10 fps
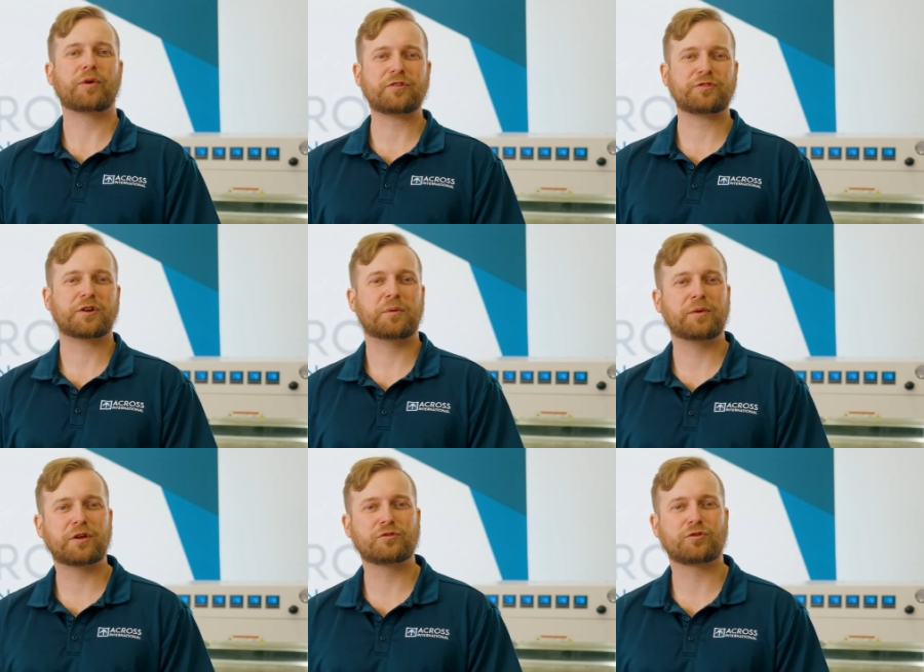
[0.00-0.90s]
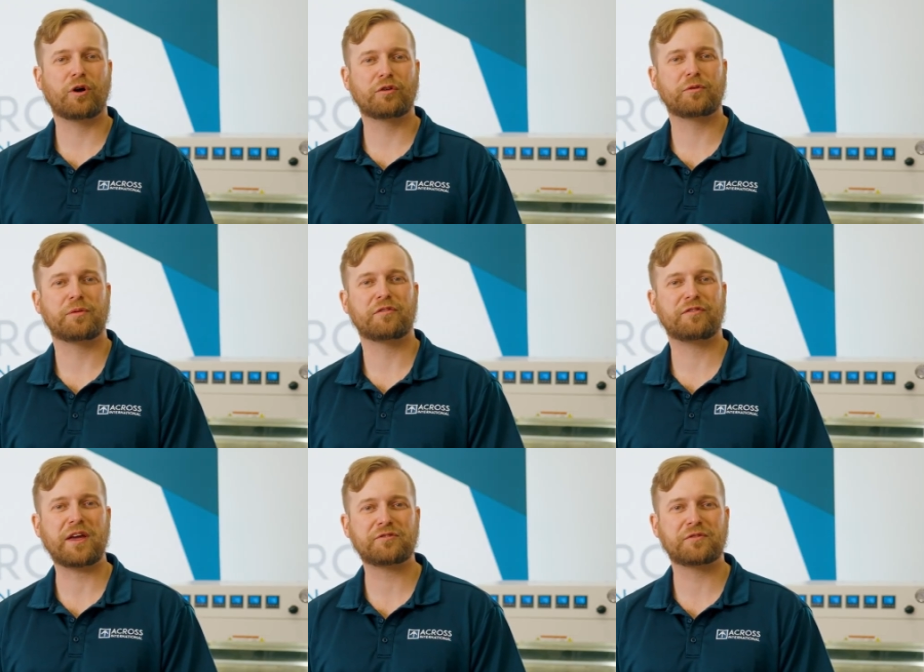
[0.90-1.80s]
Pressure can be controlled from the
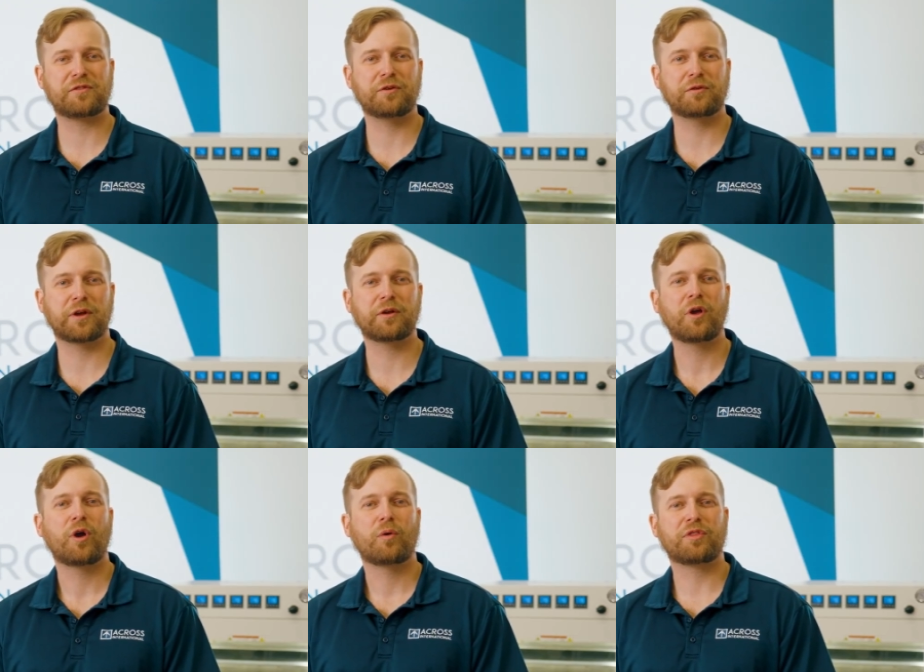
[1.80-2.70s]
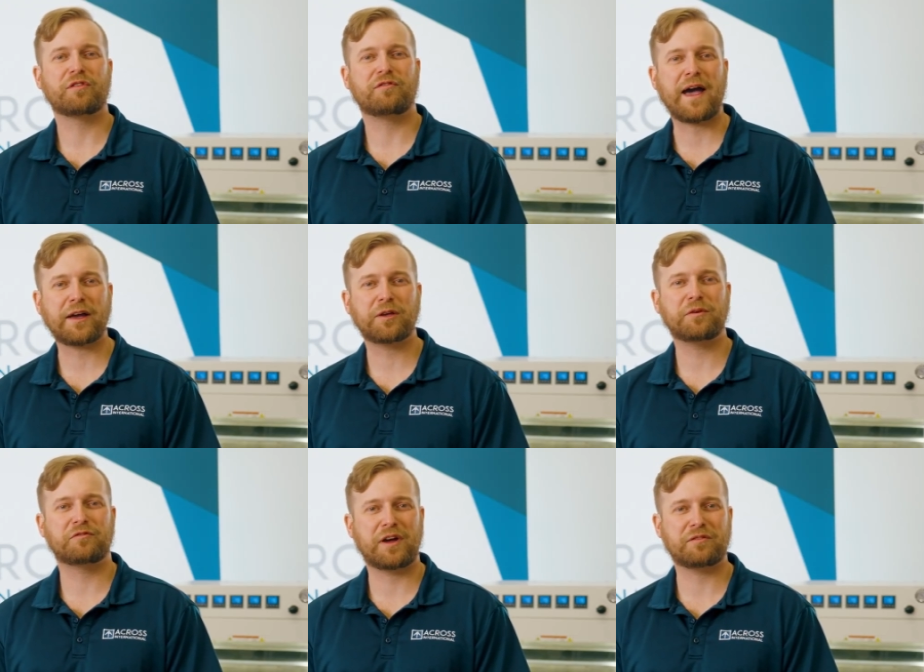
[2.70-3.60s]
face of the unit with the vacuum
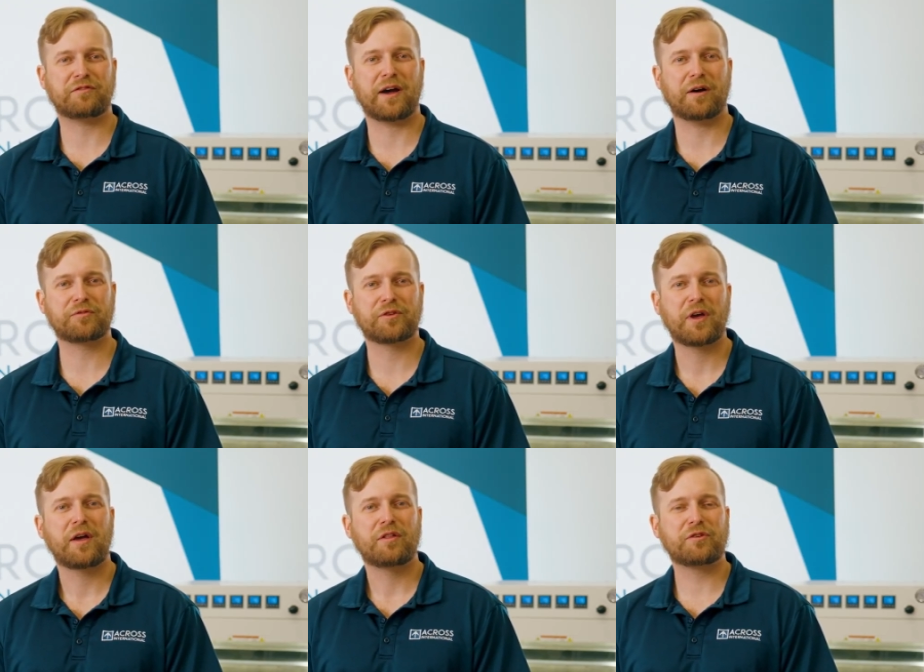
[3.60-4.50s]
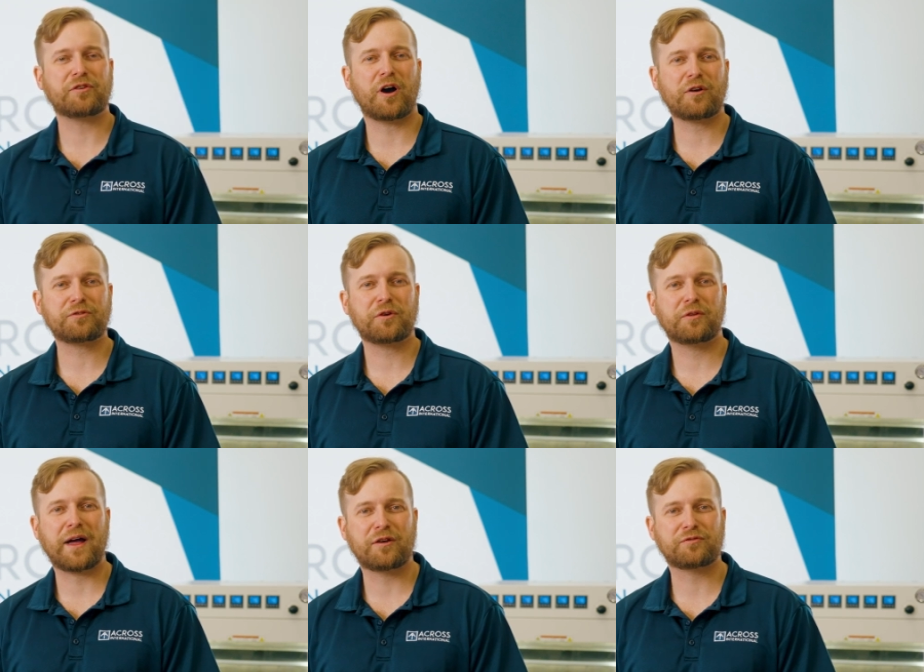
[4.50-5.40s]
and vent valves. This also
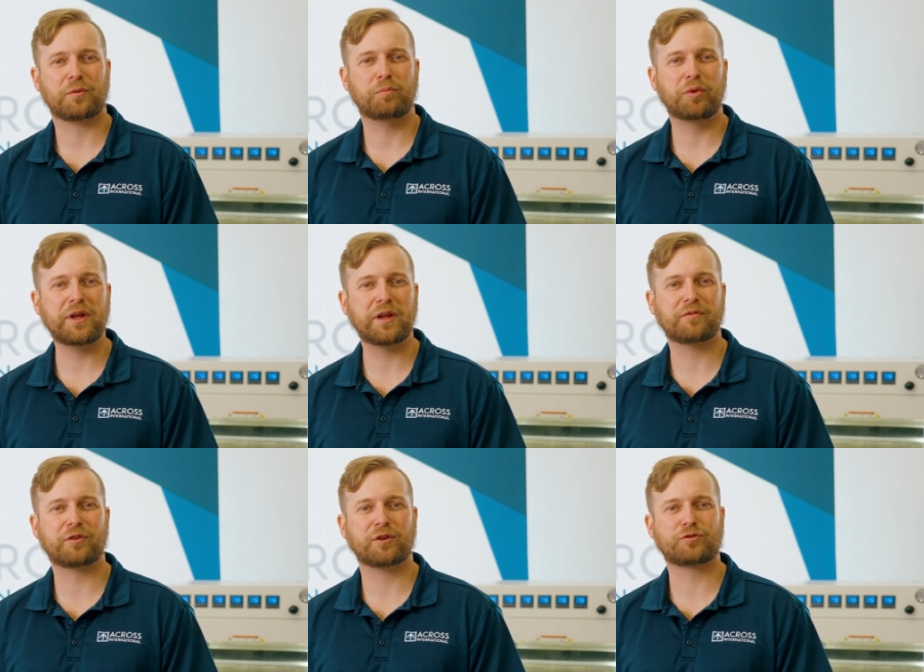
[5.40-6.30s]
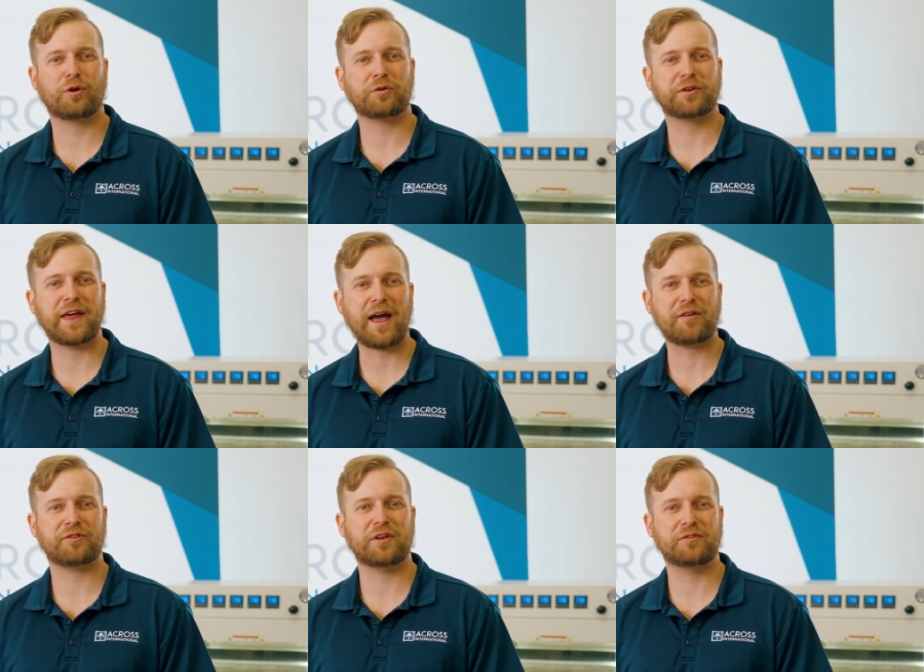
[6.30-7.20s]
allows for bleeding of controlled
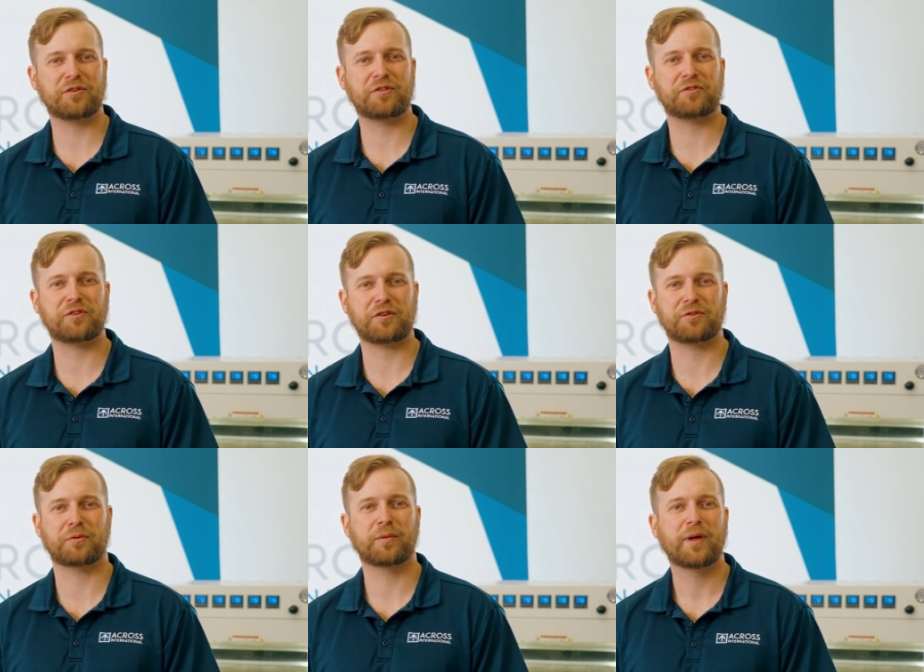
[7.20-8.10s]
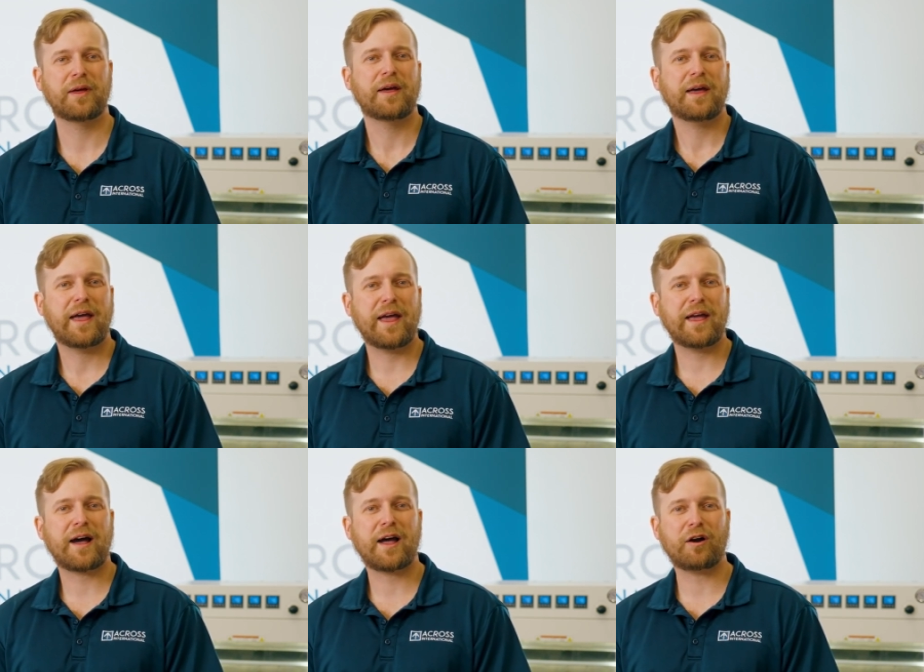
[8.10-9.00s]
gas into the system.
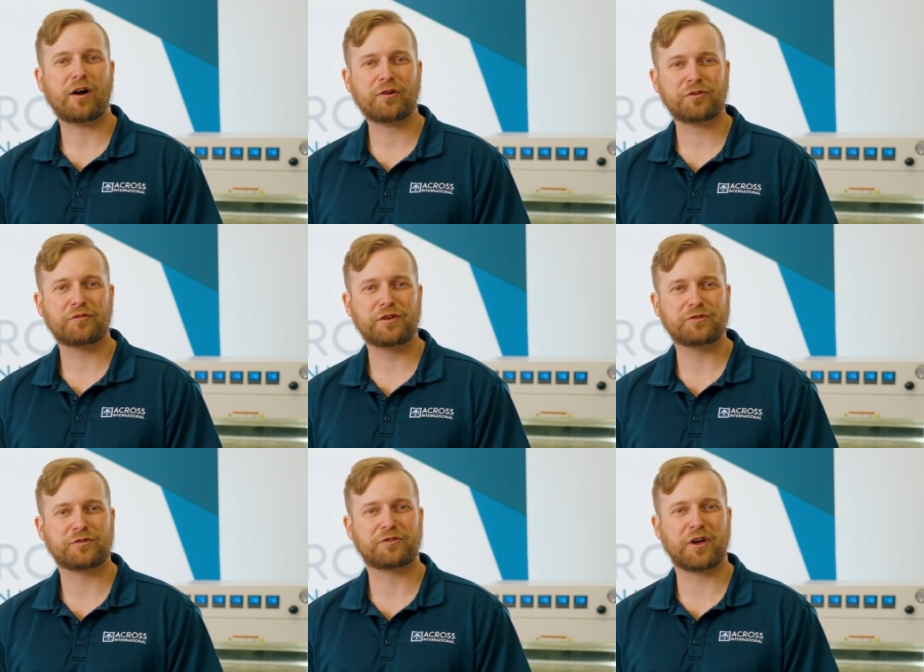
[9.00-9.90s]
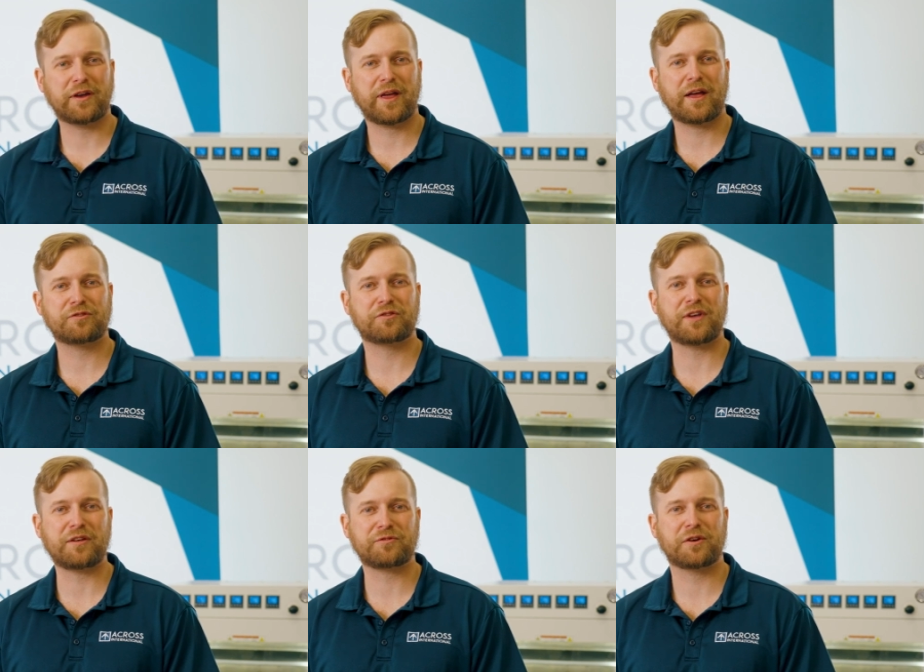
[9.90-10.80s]
AI also features cutting edge
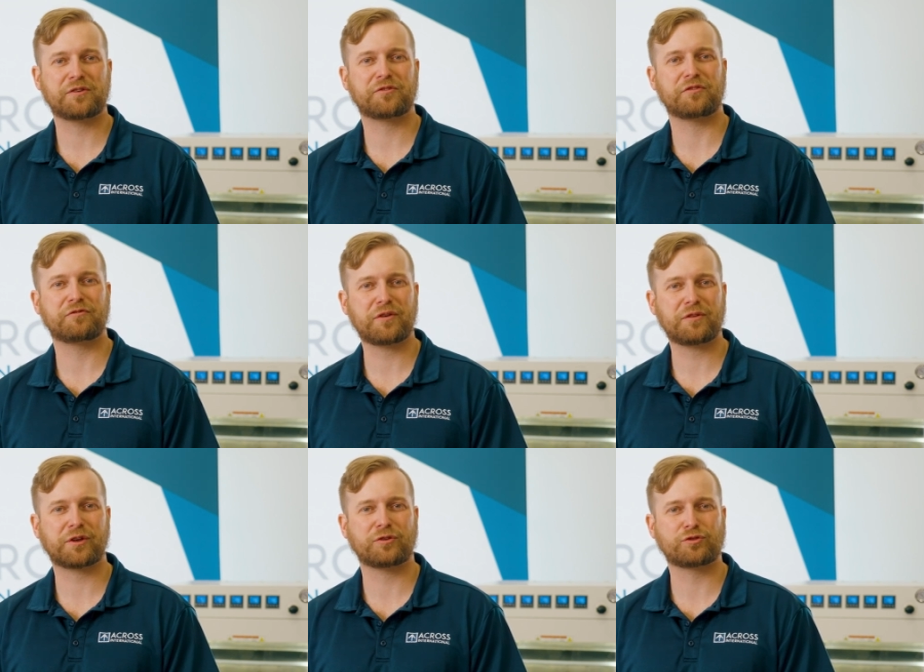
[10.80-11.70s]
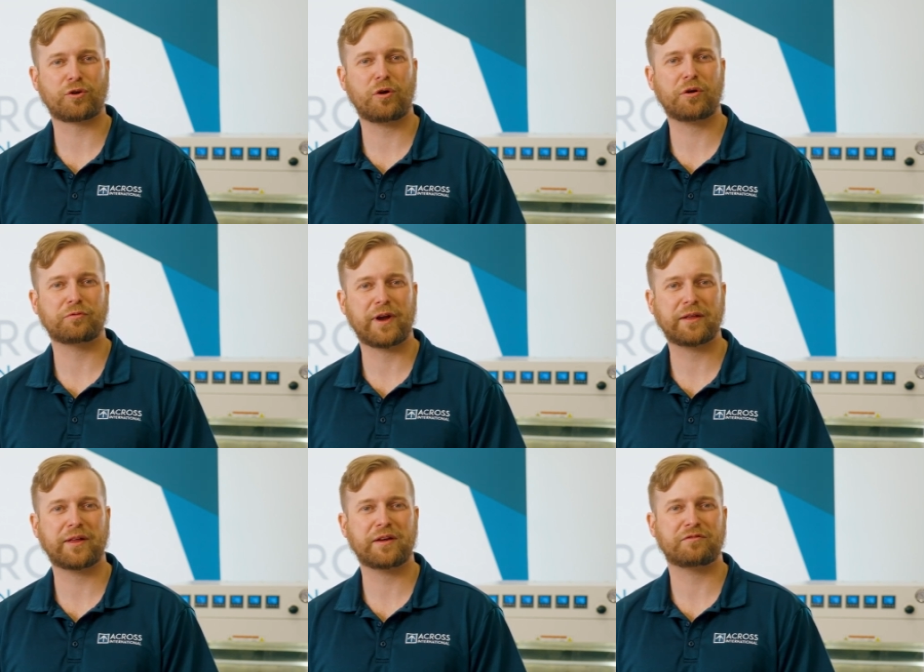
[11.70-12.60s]
accessories to further control and
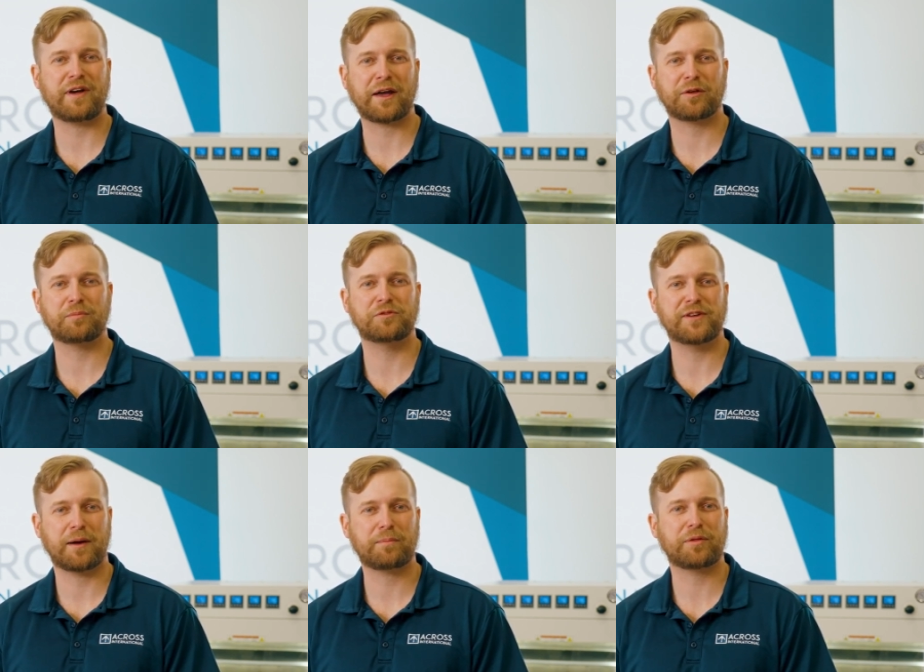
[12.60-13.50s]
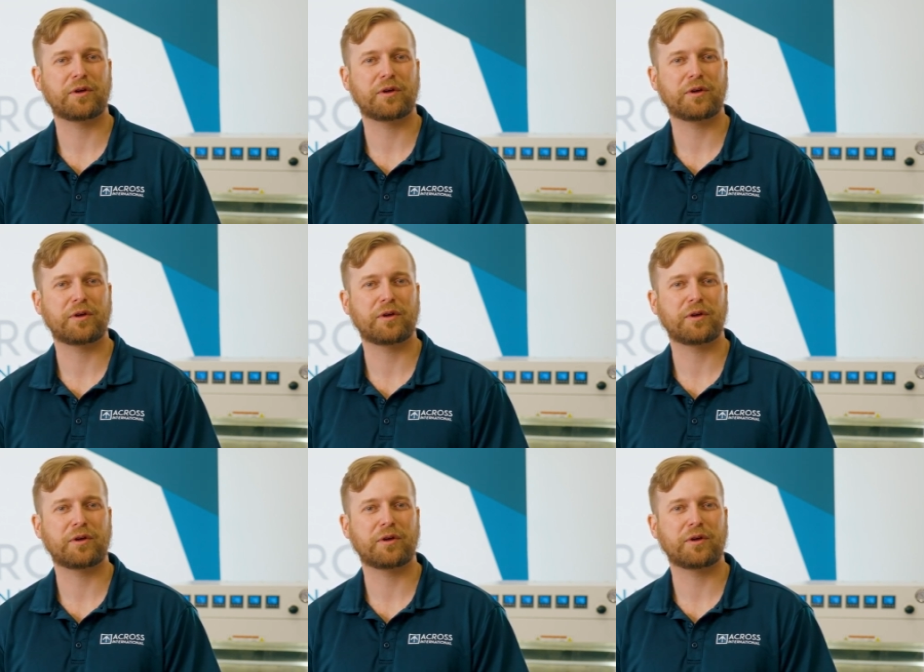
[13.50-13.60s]
regulate vacuum depth.